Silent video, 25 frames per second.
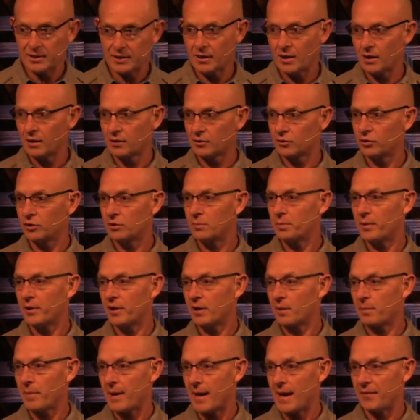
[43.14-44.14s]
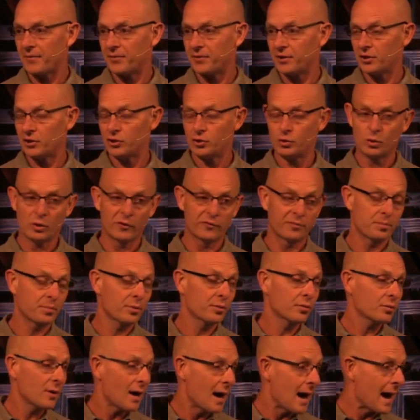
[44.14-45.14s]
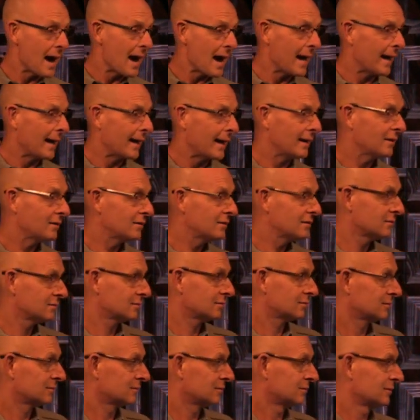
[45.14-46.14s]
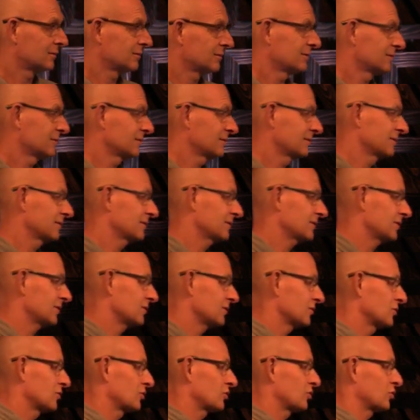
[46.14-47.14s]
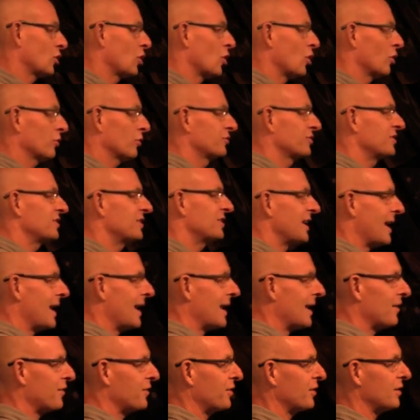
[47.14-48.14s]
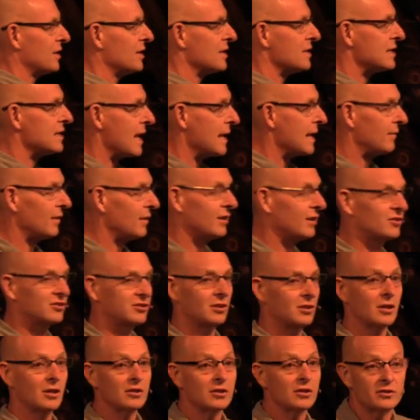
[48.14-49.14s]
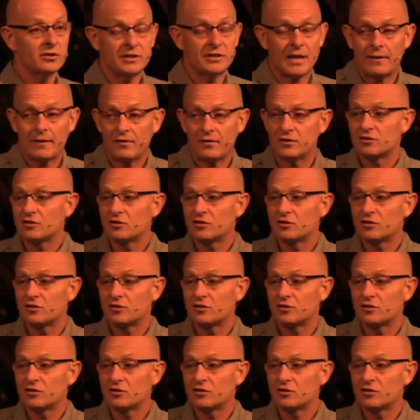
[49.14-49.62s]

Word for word: a good bit about the issue of pride and Saul's death and David's, David's